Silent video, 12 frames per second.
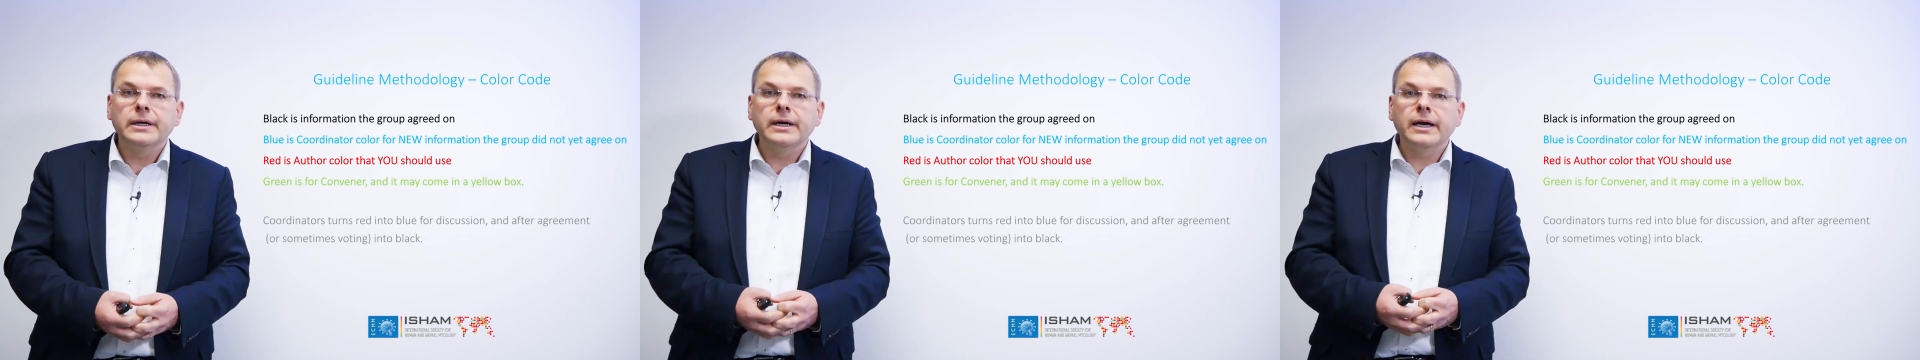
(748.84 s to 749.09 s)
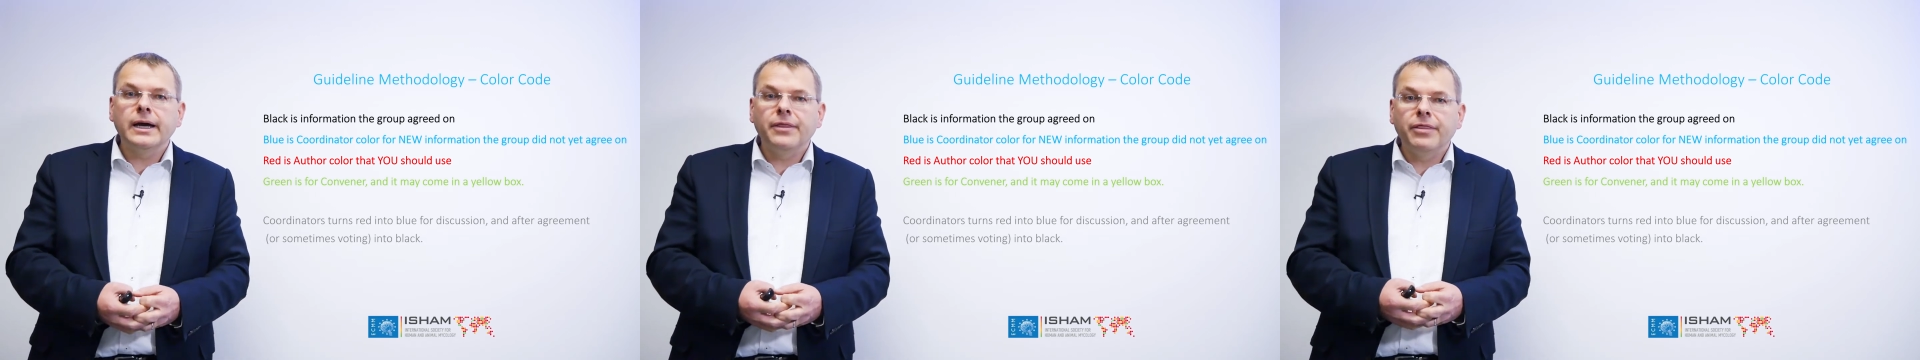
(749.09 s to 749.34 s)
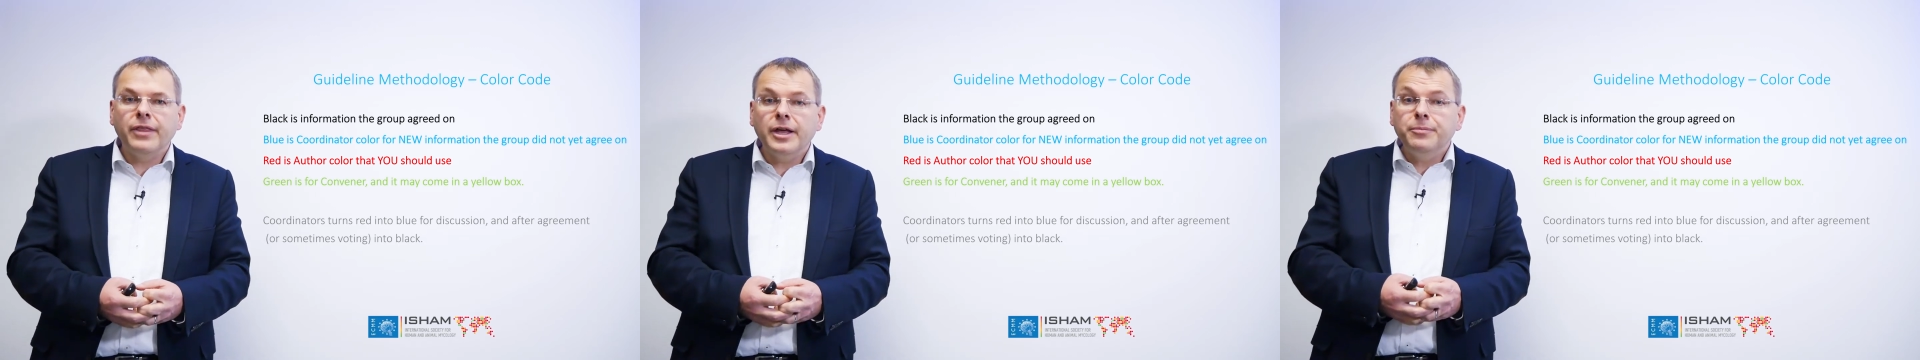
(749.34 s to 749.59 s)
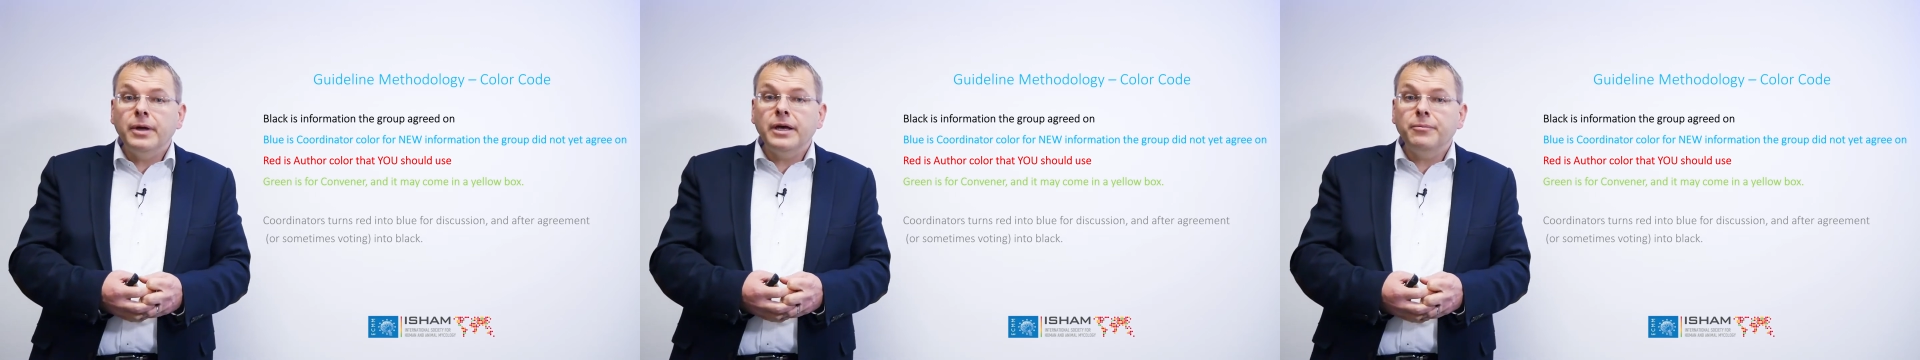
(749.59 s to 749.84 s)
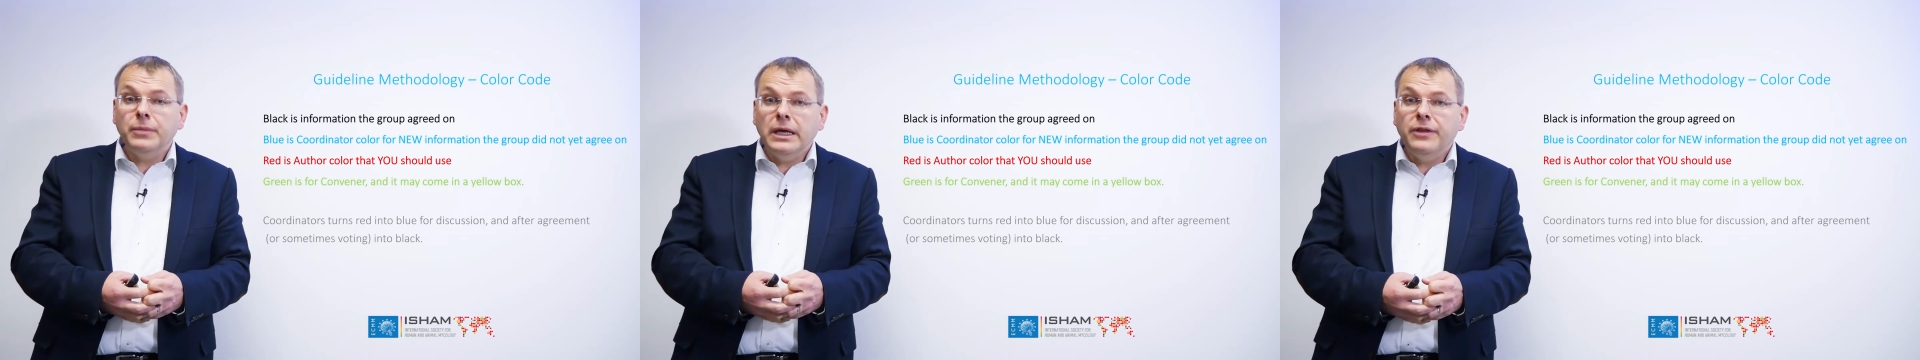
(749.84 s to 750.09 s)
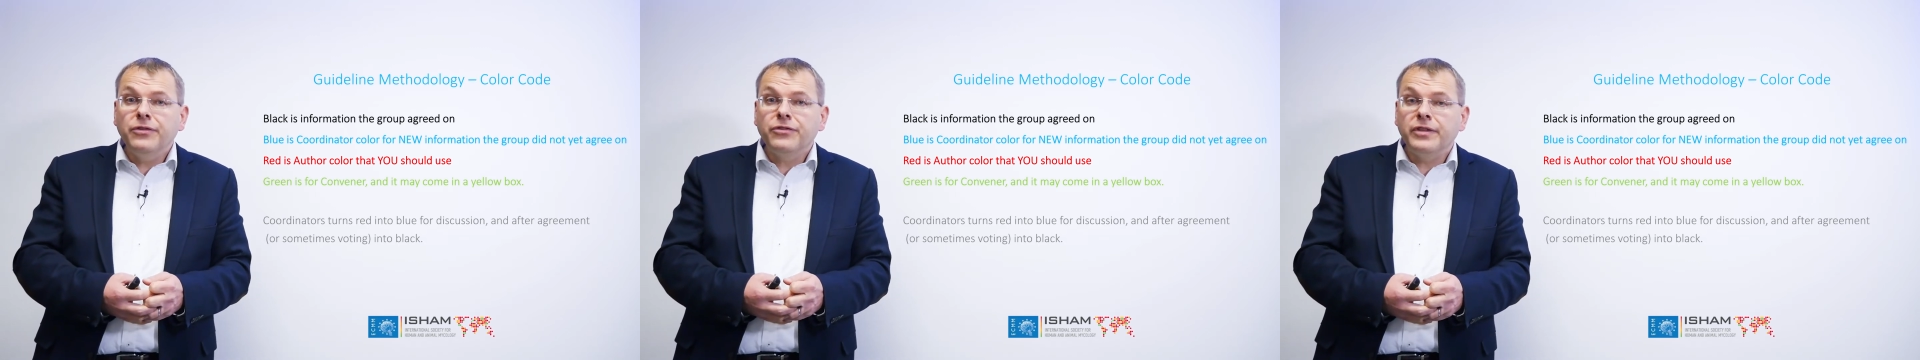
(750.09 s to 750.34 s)
and that
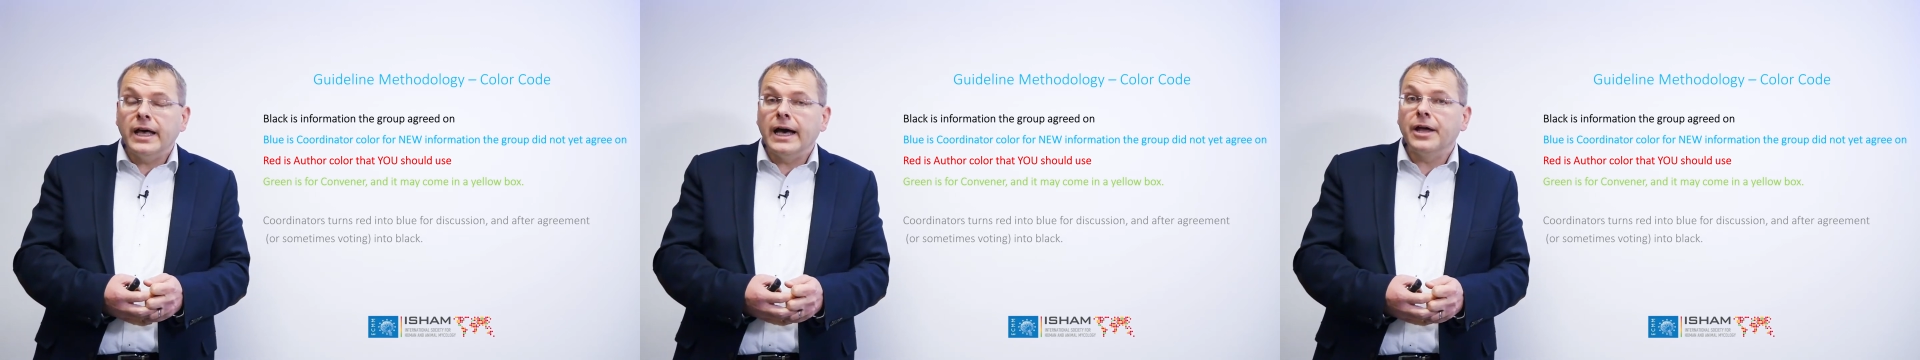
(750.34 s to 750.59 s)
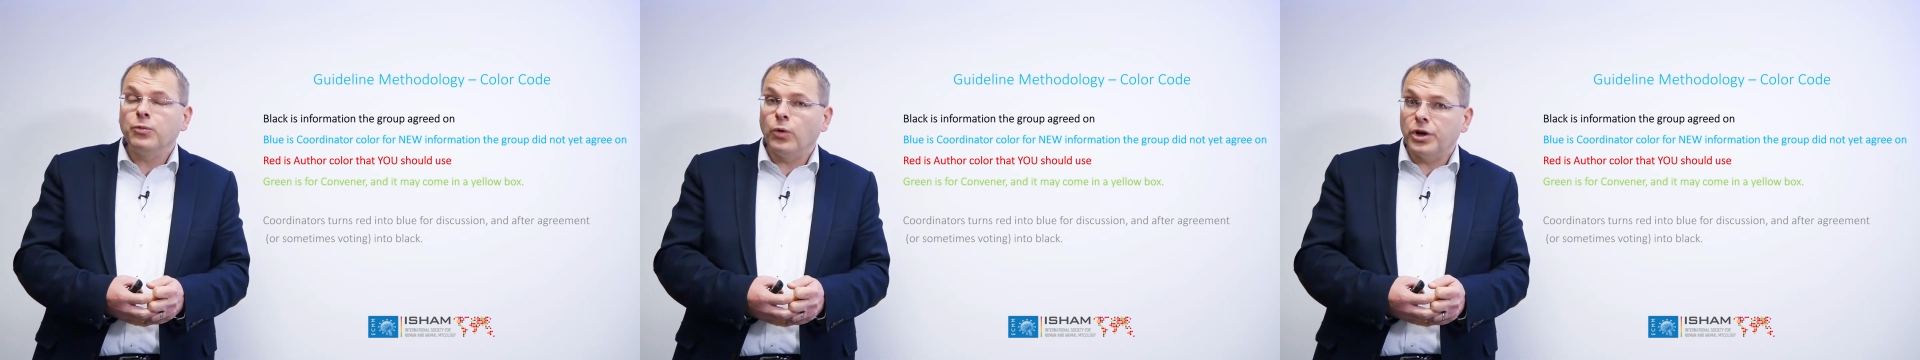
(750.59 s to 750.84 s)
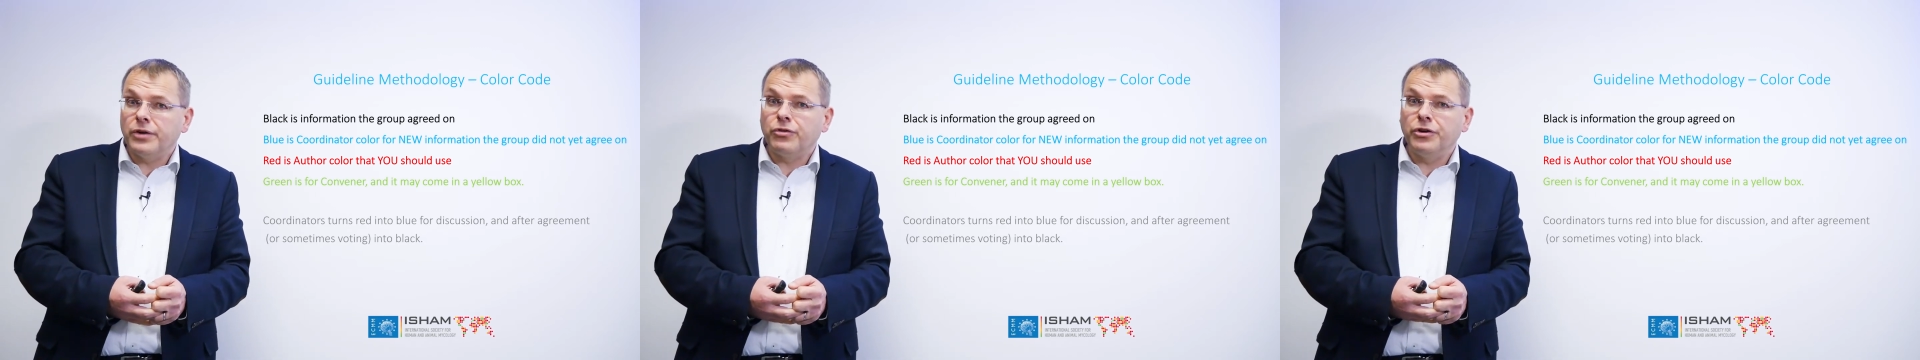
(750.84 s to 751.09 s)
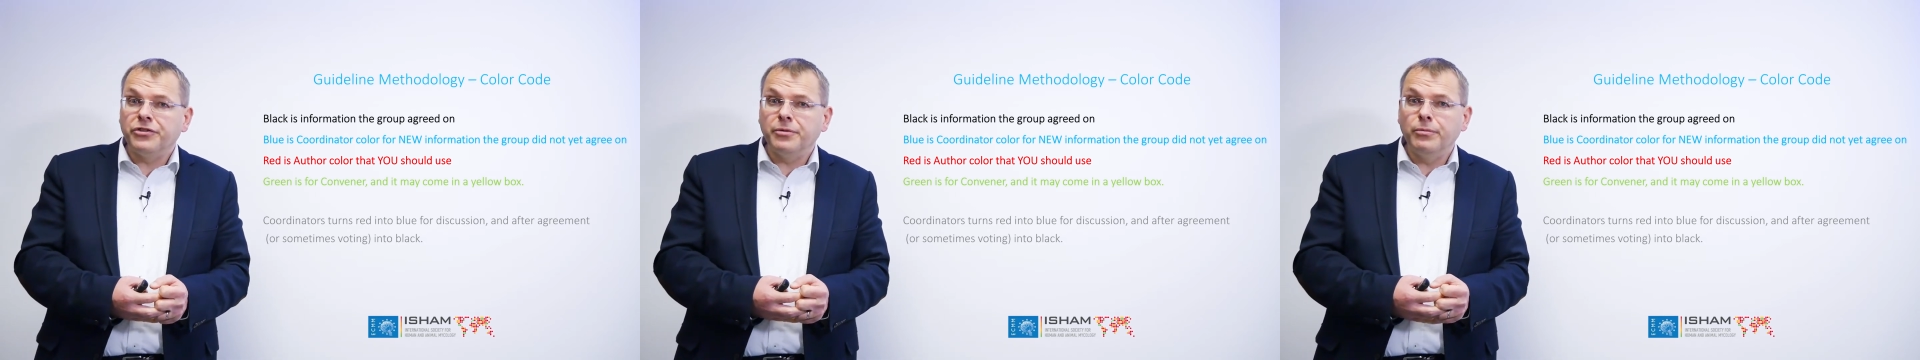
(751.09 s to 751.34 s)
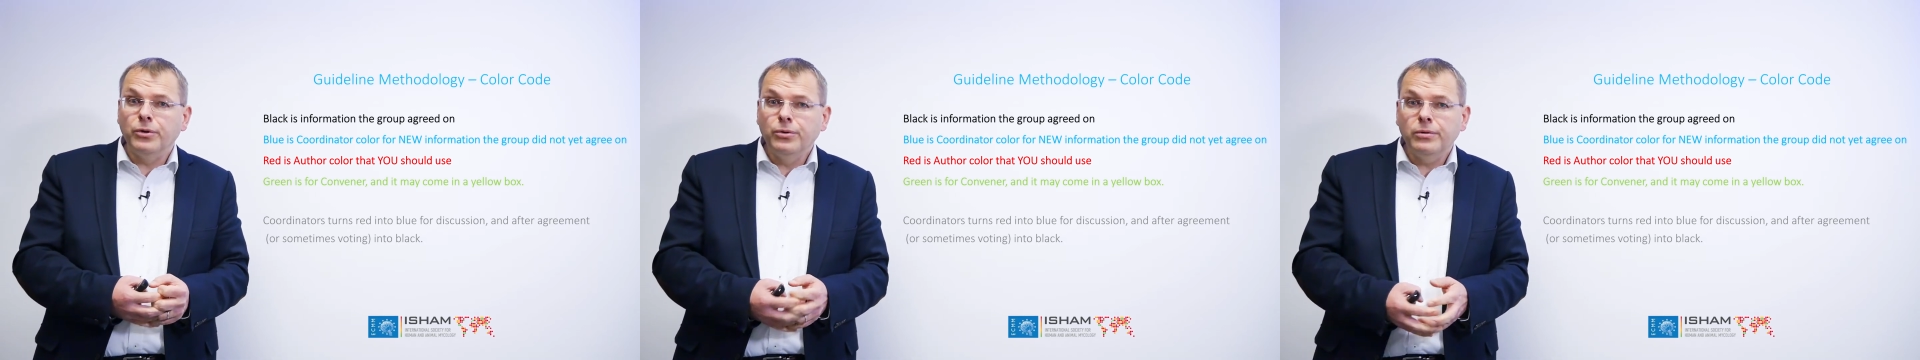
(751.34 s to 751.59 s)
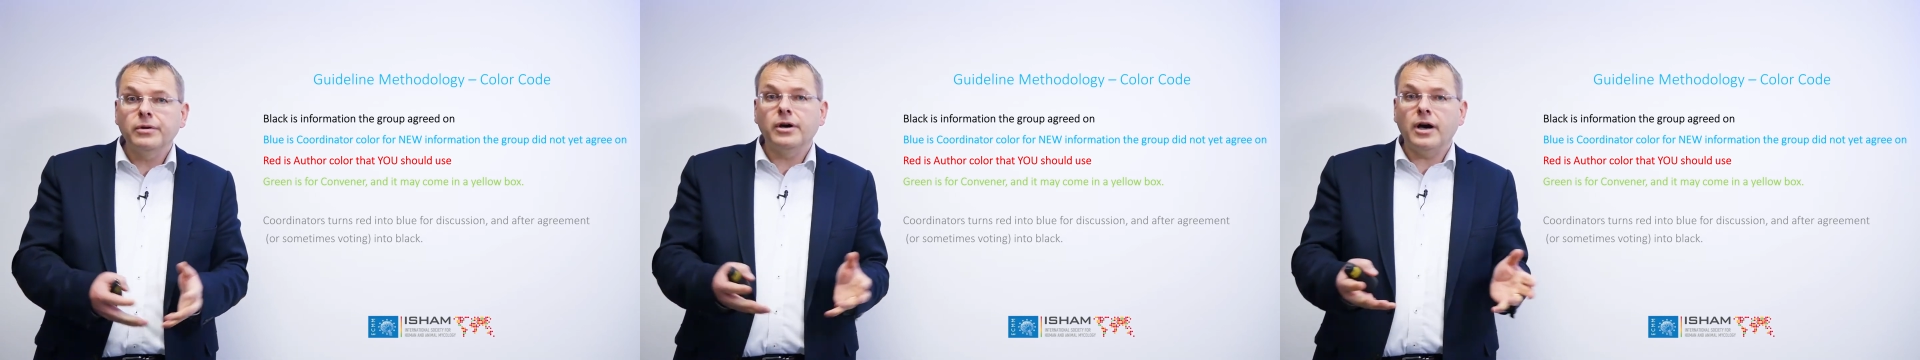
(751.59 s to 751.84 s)
means that whatever is in blue,